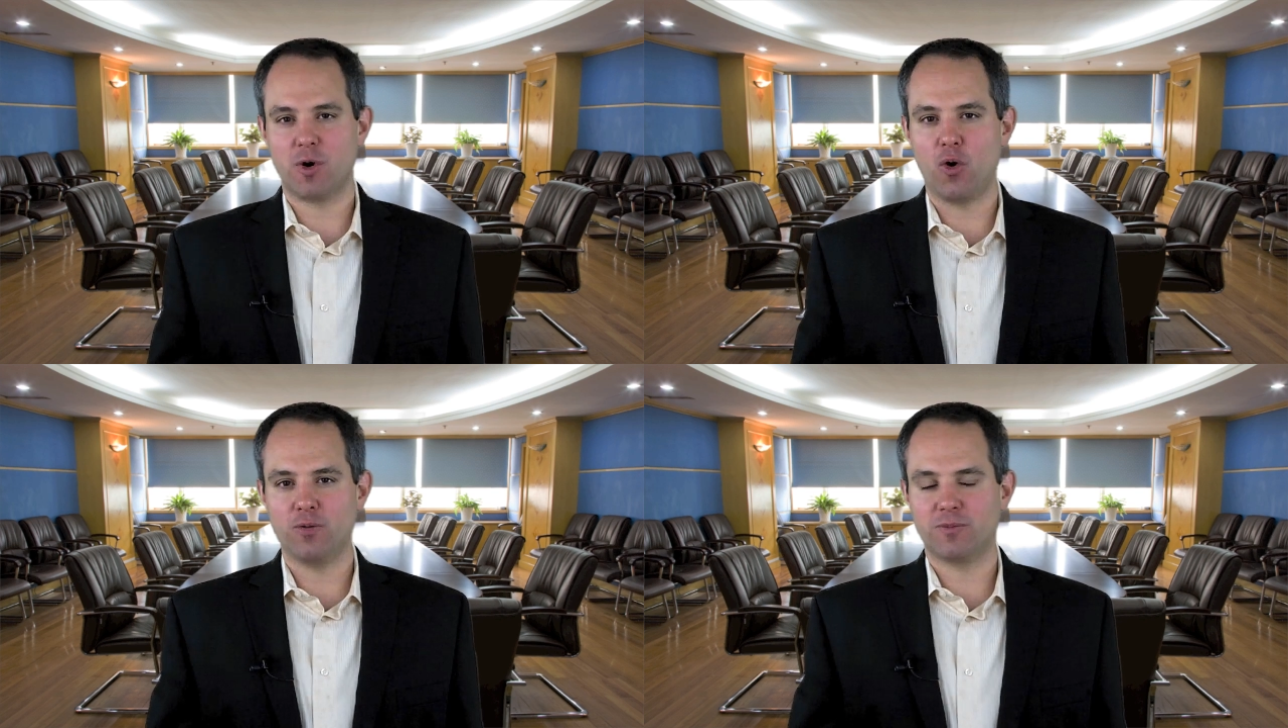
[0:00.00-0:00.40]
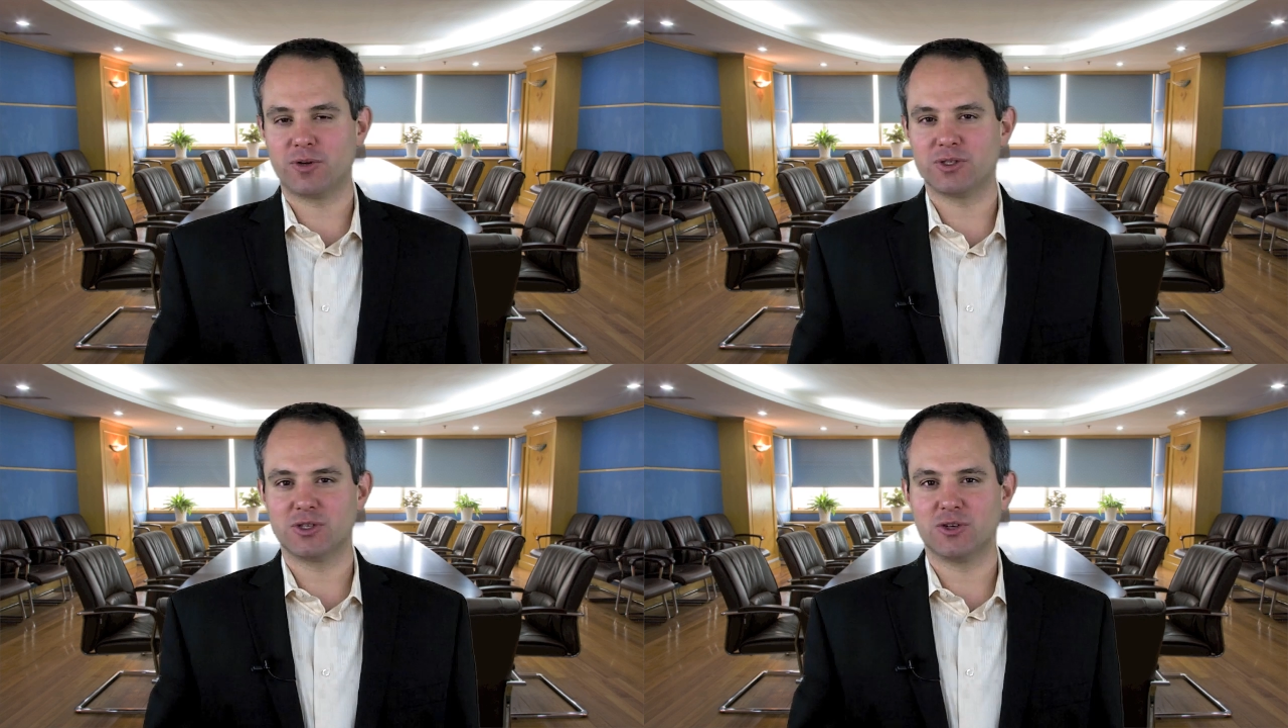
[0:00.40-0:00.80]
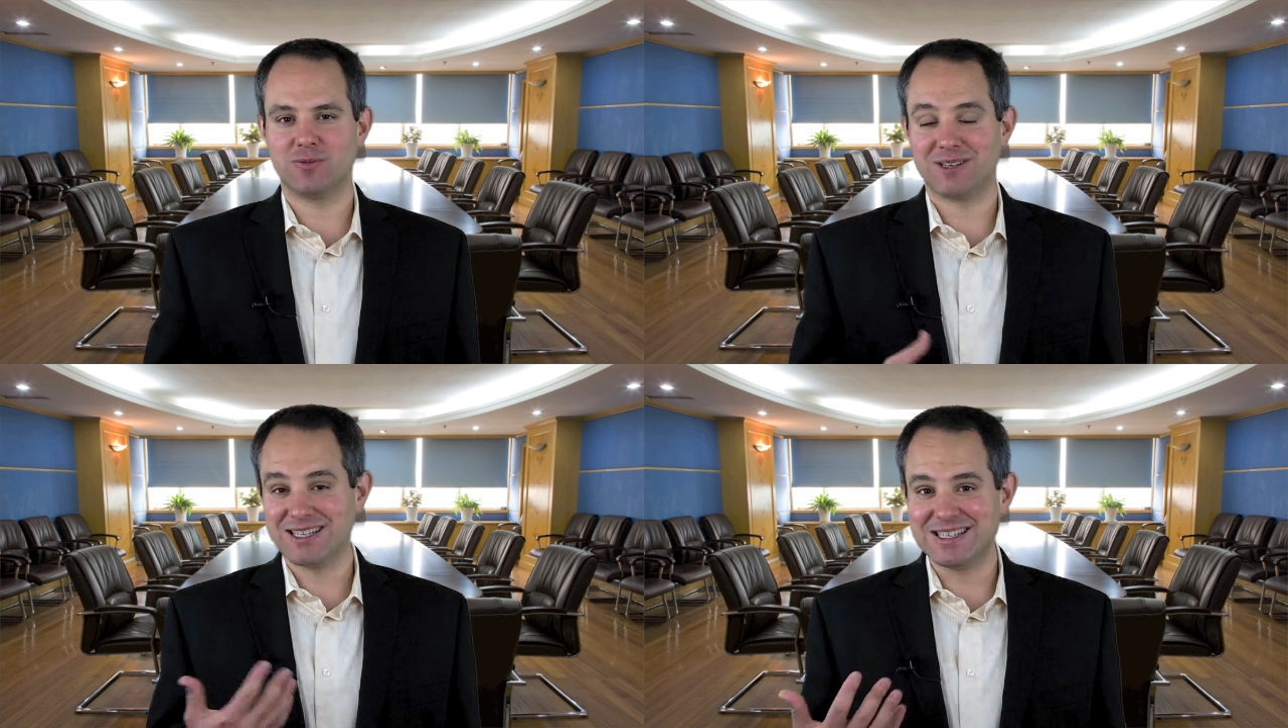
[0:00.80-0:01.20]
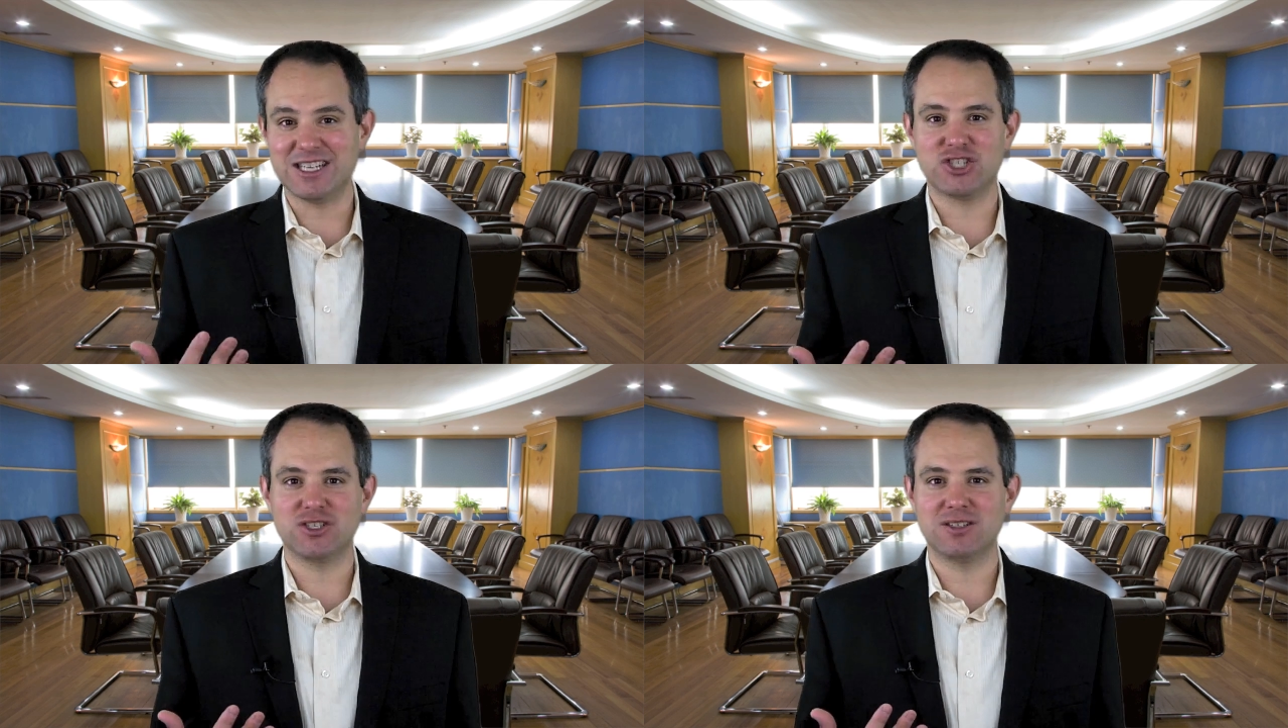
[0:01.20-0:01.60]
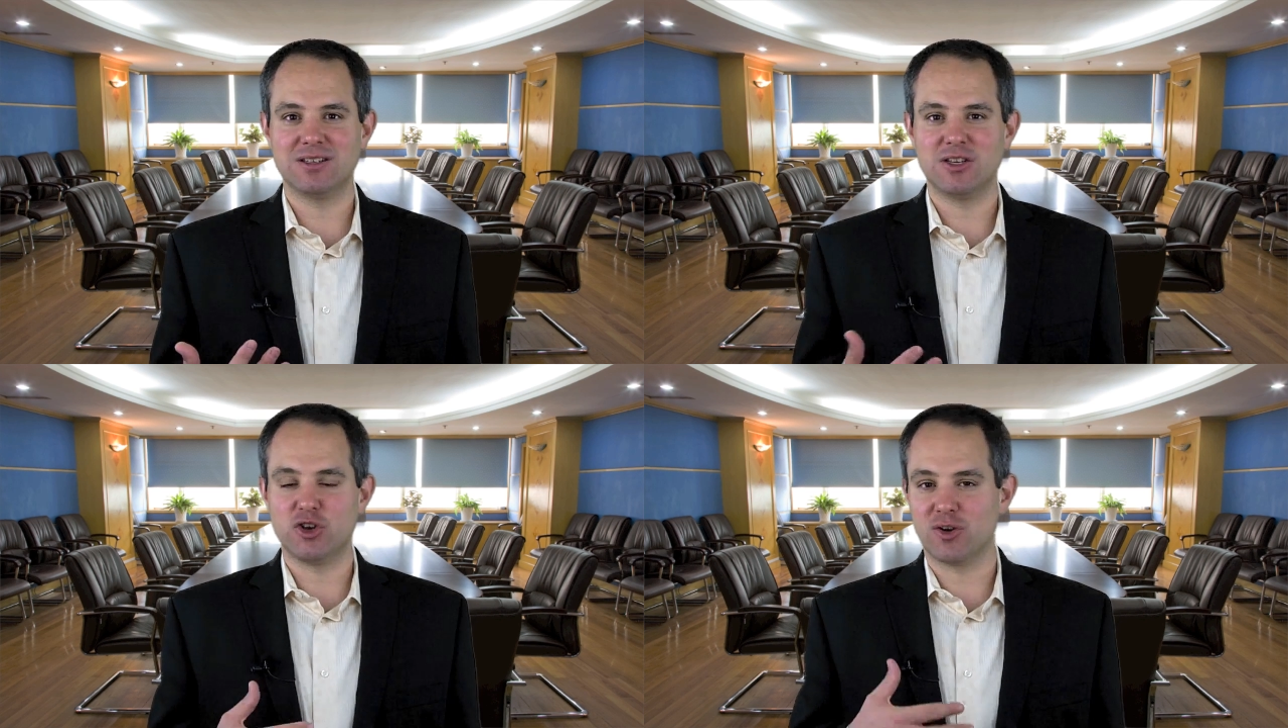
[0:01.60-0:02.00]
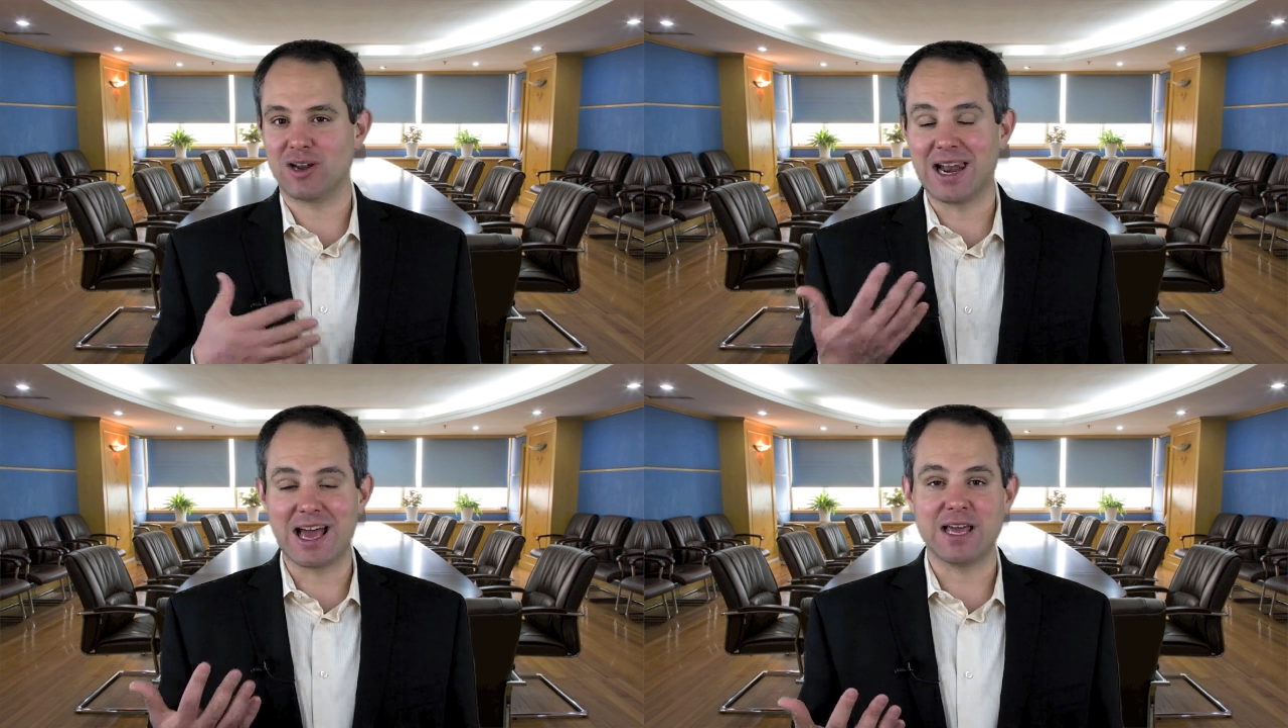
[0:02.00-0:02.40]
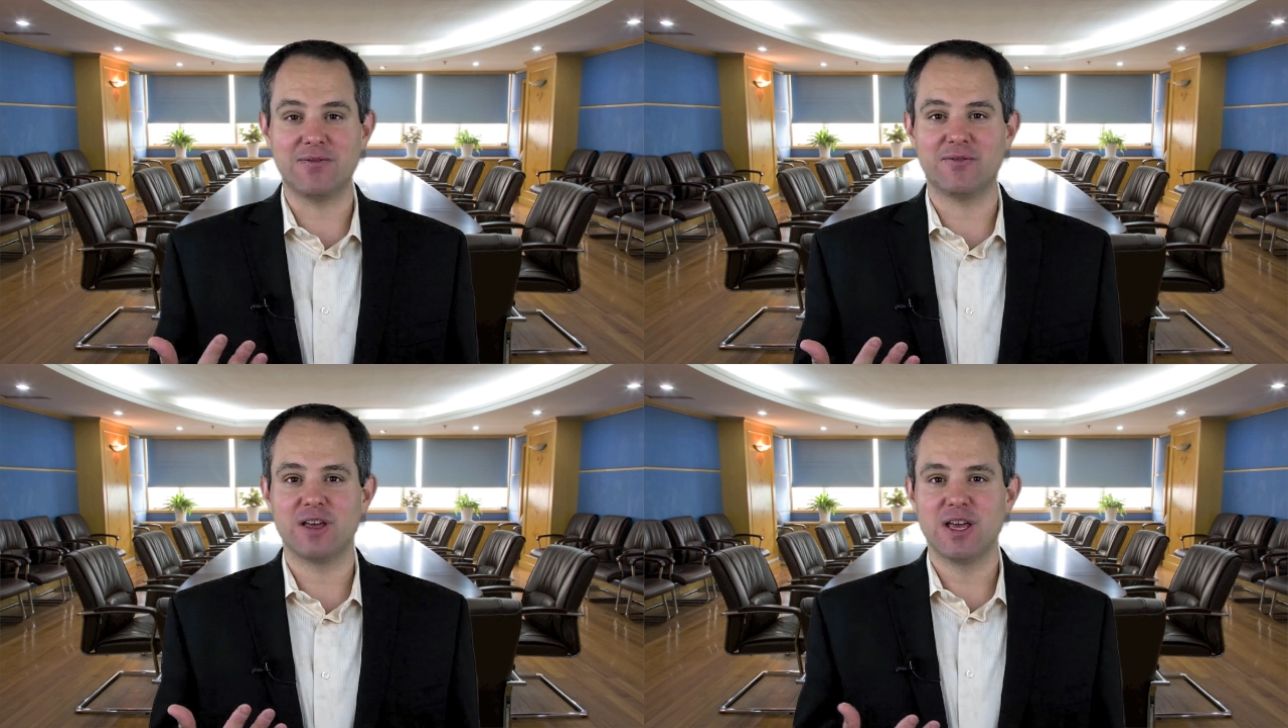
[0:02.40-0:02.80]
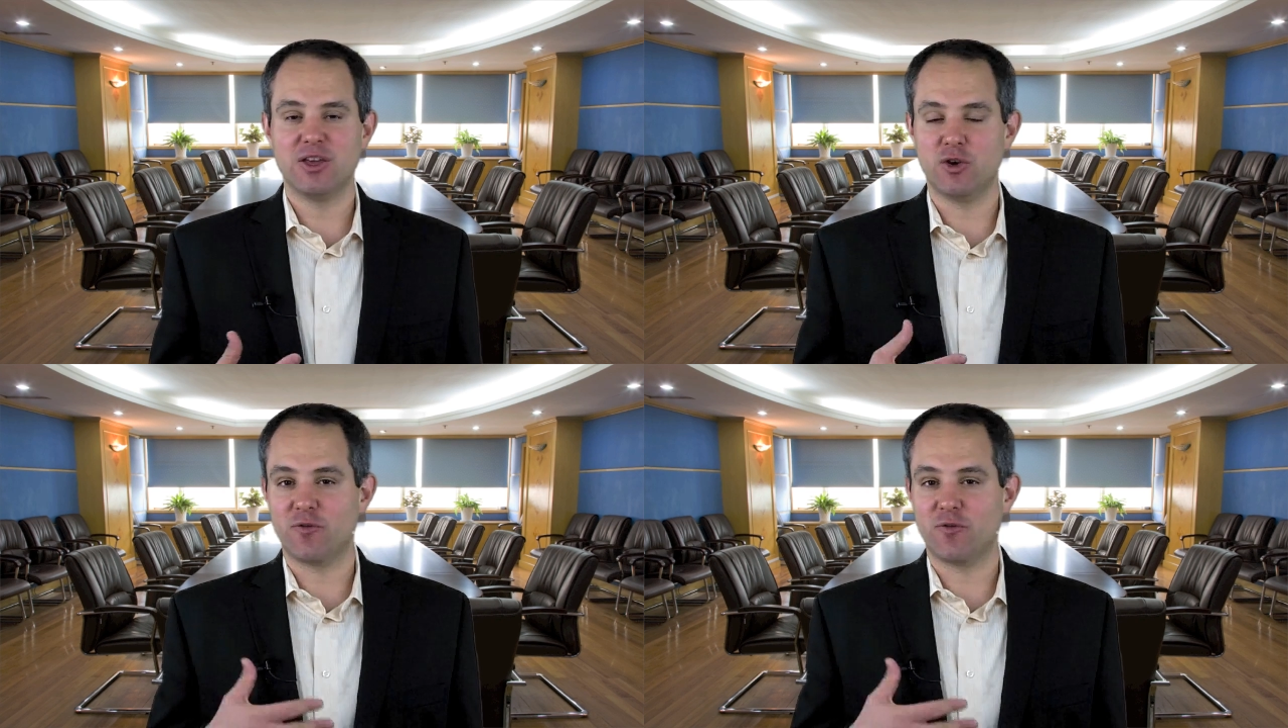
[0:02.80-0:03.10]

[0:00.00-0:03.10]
own personal condition, your life, your